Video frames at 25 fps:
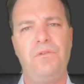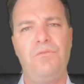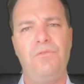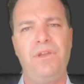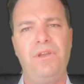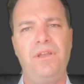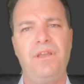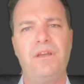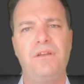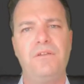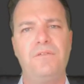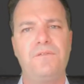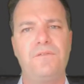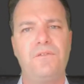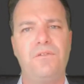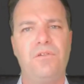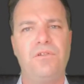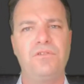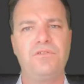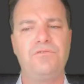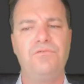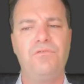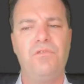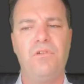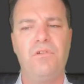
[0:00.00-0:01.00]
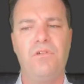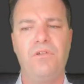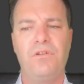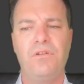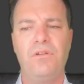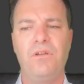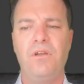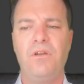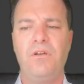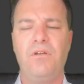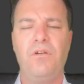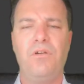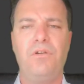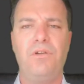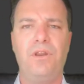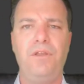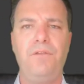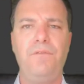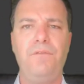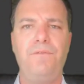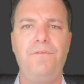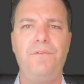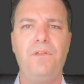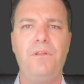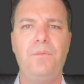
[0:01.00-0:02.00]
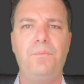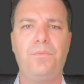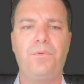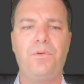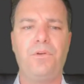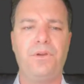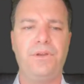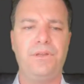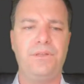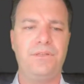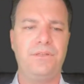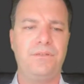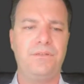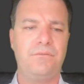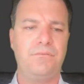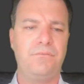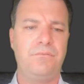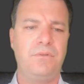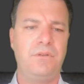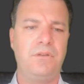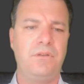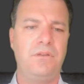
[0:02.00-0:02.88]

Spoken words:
We can of course work on greenfield projects